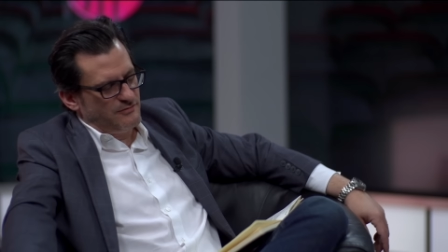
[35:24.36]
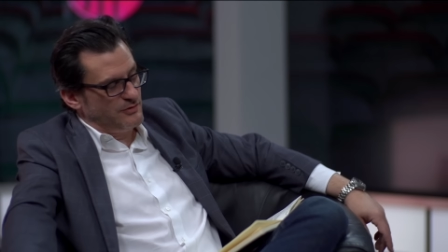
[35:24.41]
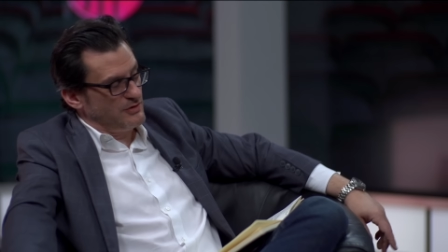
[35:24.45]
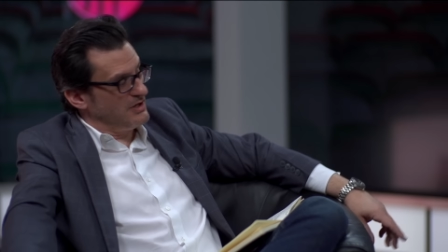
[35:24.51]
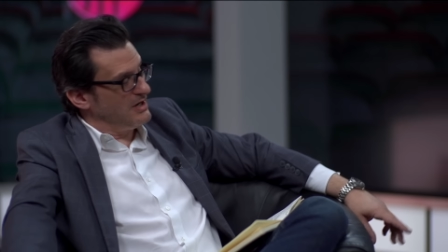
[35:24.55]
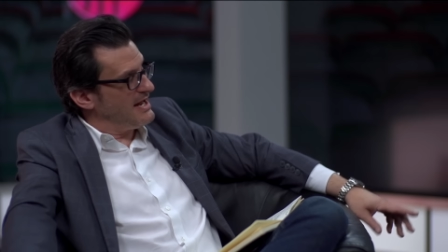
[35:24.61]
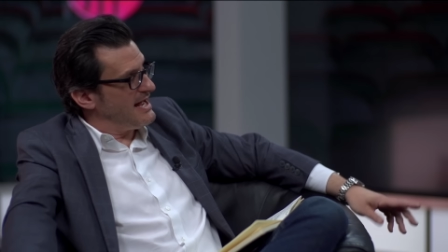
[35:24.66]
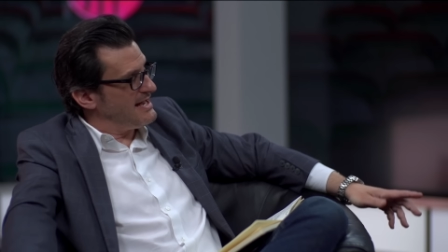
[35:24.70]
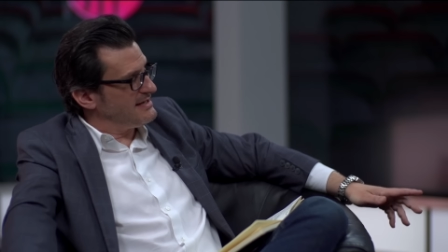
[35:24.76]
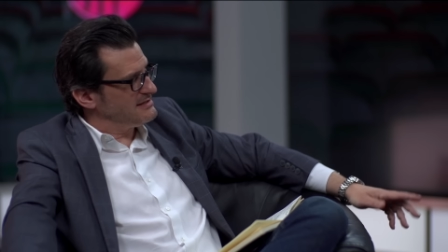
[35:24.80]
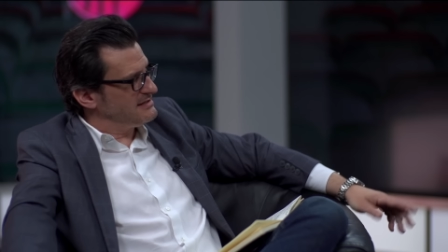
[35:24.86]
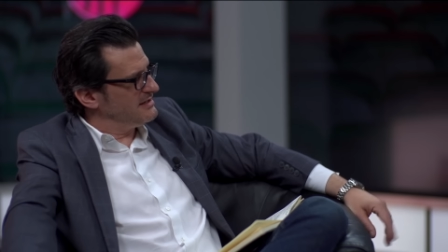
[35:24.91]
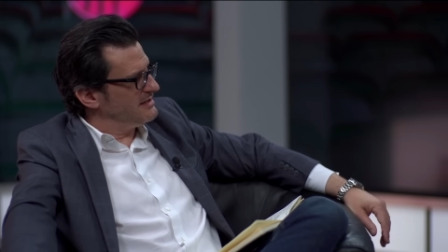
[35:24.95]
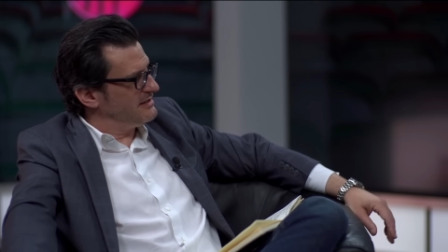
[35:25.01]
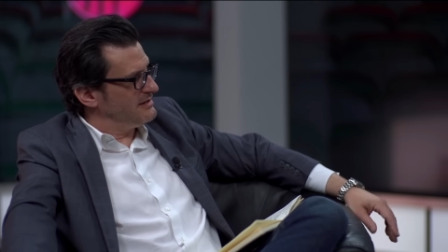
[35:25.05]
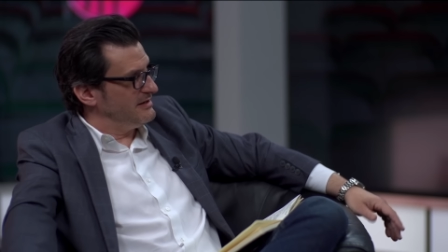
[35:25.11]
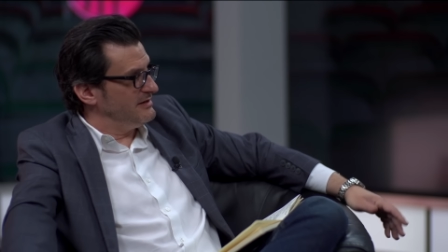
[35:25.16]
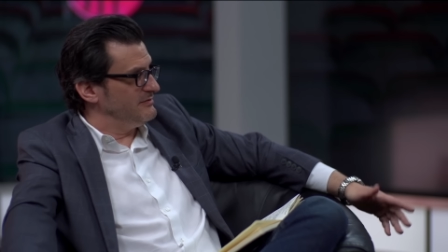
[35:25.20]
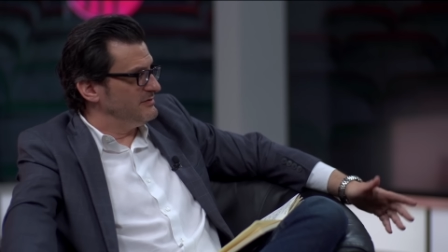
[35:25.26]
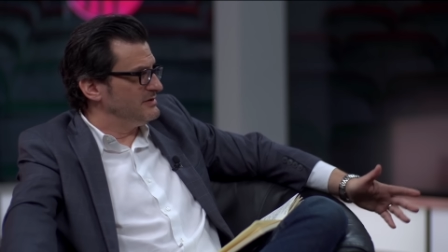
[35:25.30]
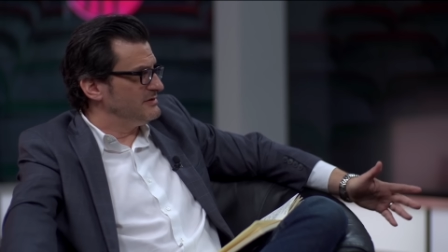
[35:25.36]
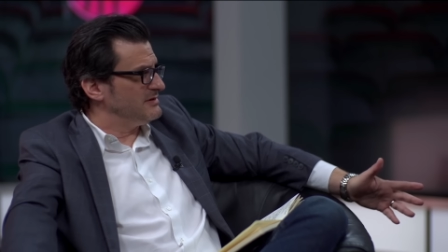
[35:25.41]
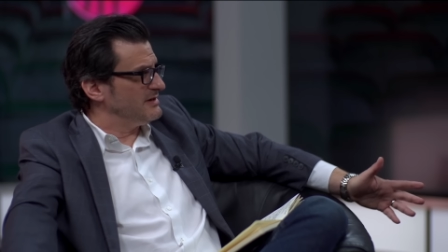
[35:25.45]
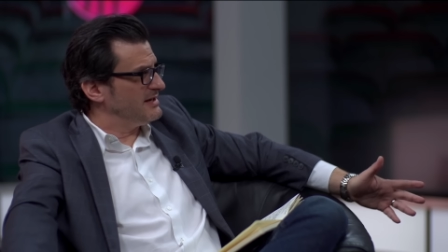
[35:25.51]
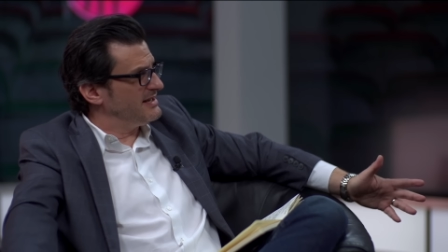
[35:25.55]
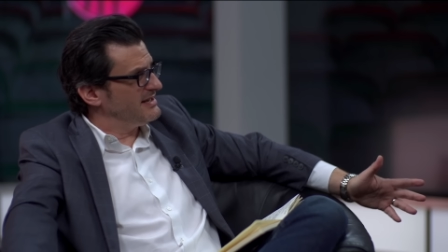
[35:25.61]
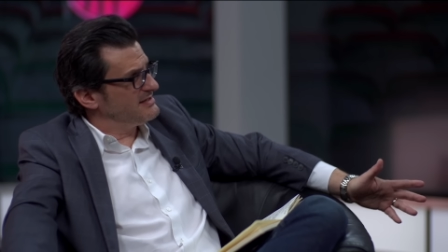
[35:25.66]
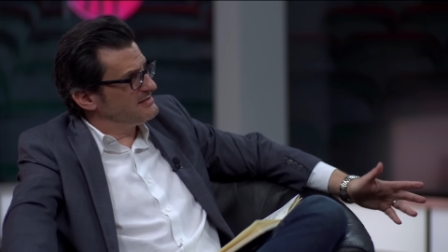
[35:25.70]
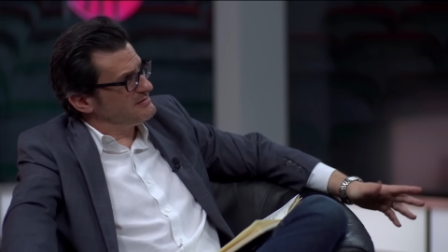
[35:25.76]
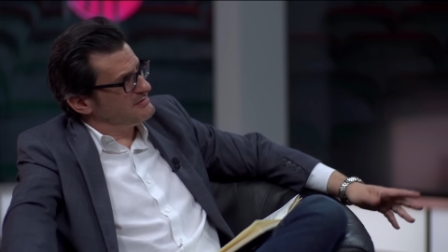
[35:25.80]
For the last, like even
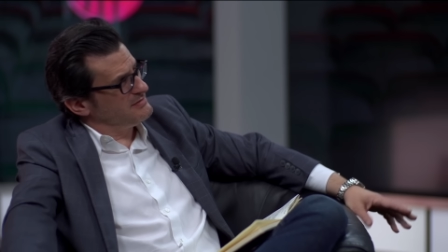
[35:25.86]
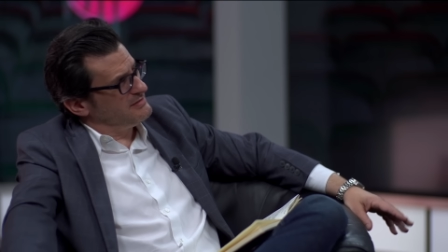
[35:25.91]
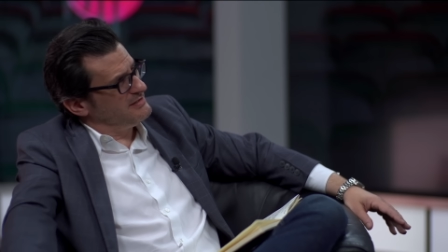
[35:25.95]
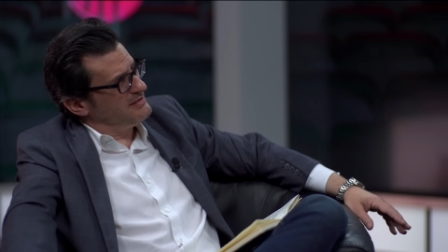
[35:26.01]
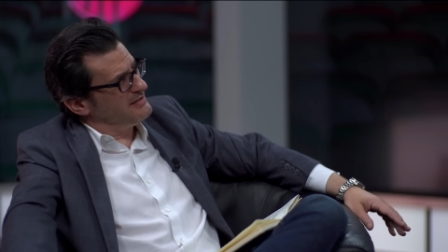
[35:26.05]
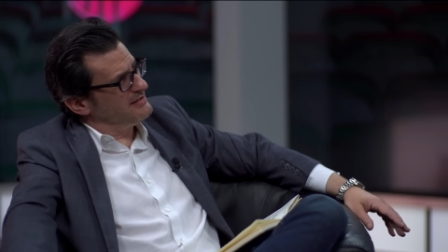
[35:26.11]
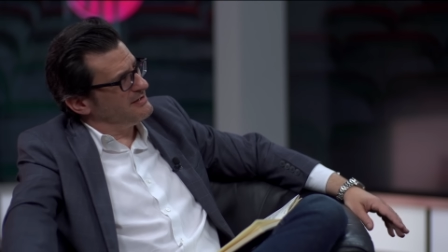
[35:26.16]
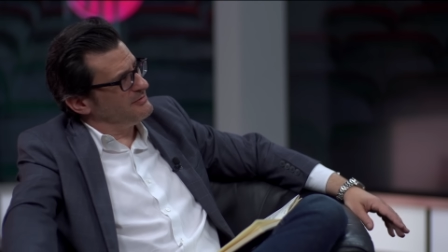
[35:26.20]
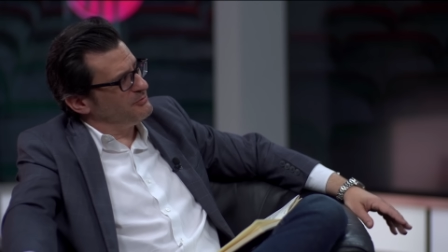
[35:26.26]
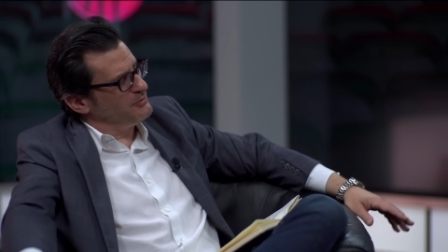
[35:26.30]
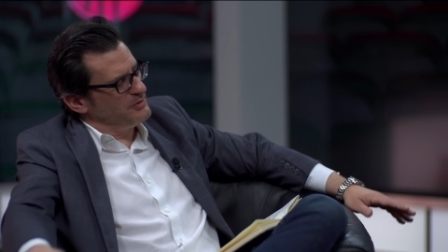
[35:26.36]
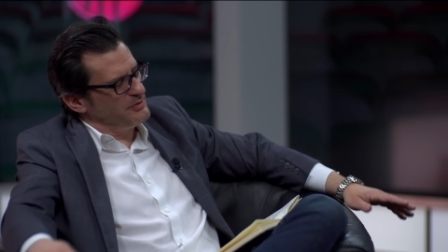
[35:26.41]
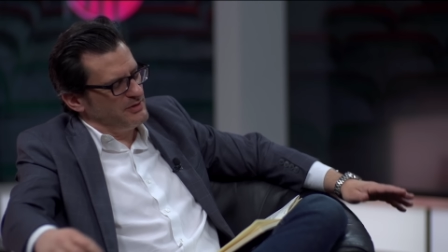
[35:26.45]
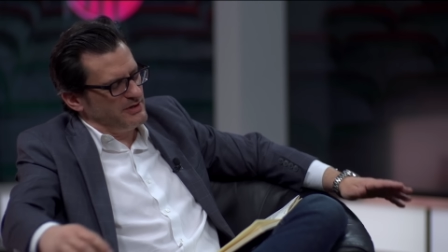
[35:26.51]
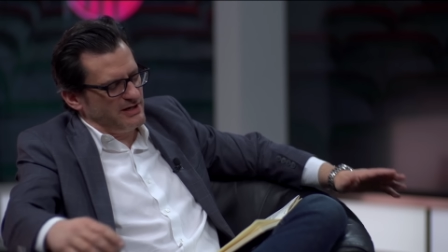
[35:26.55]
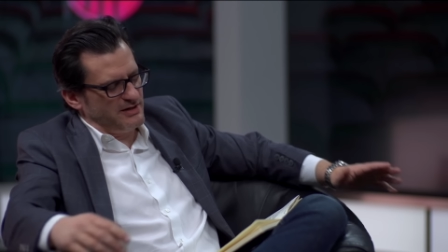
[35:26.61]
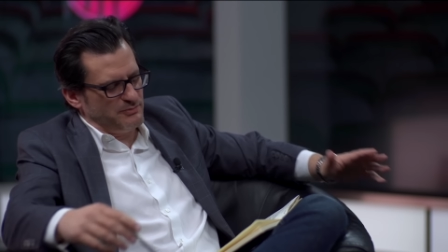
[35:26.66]
I guess you know,